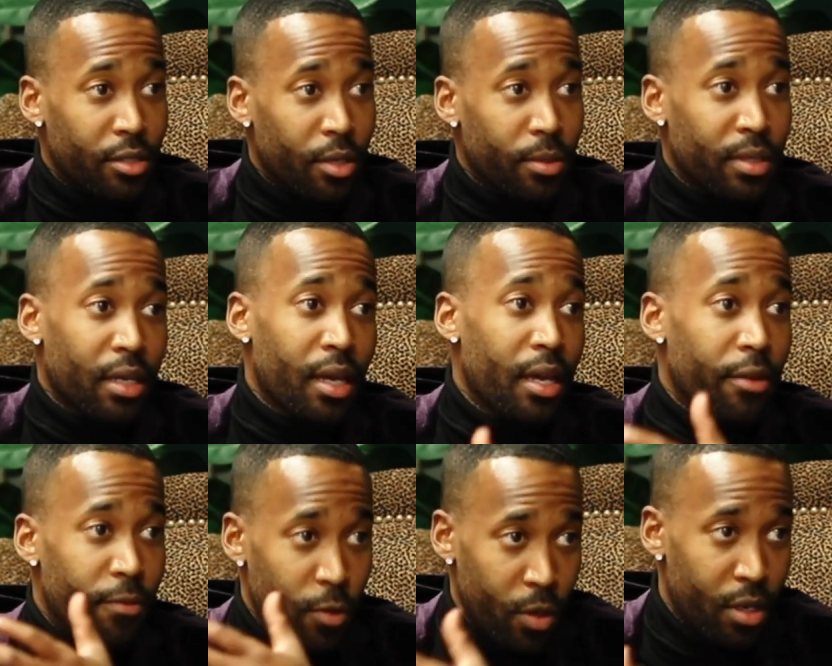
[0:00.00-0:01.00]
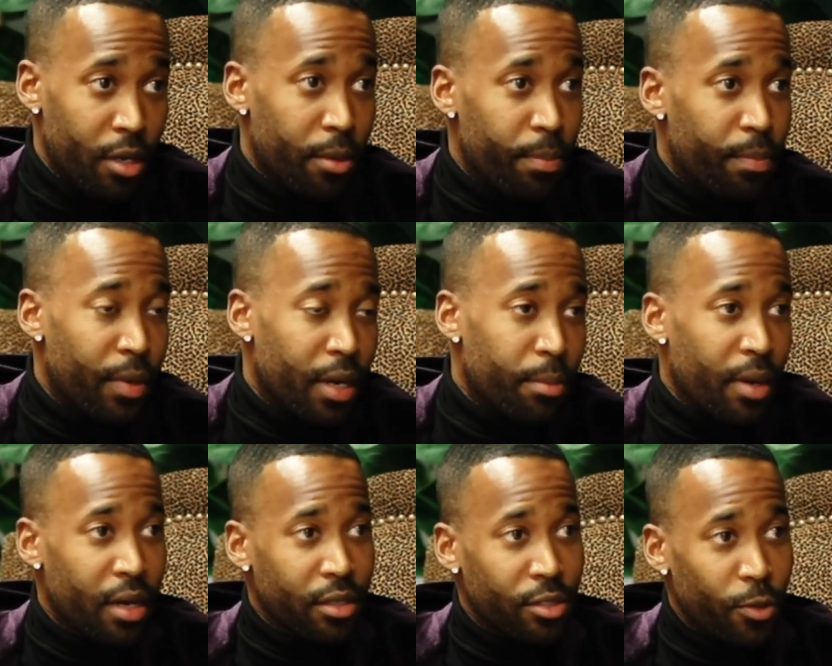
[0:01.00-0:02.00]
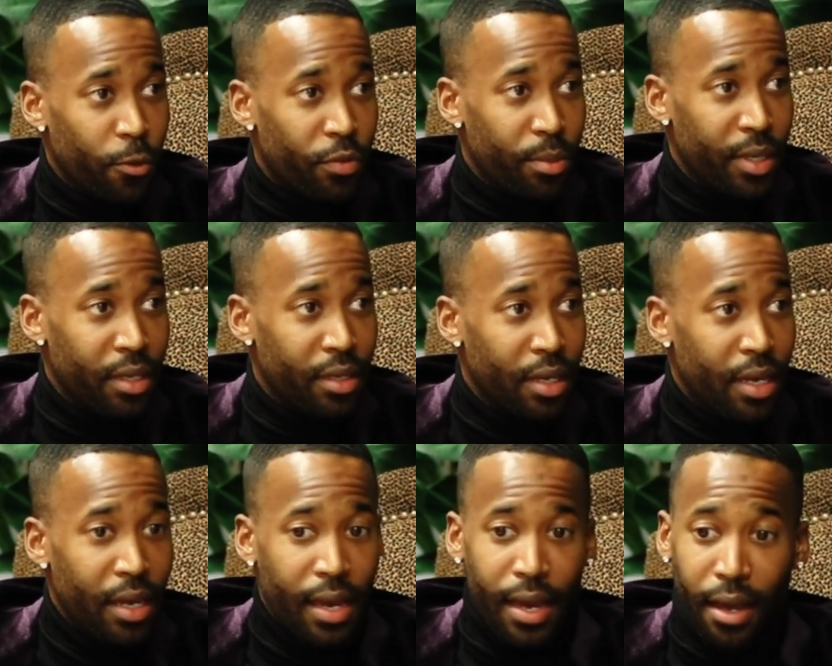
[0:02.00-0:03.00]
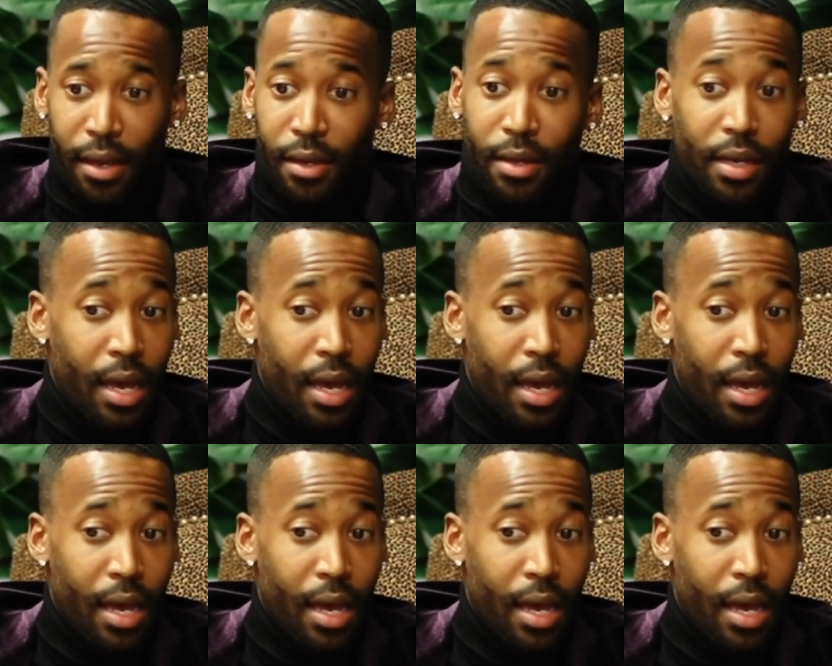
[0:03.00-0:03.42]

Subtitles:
So it's like, hey, if you end up buying a suit from me, hey,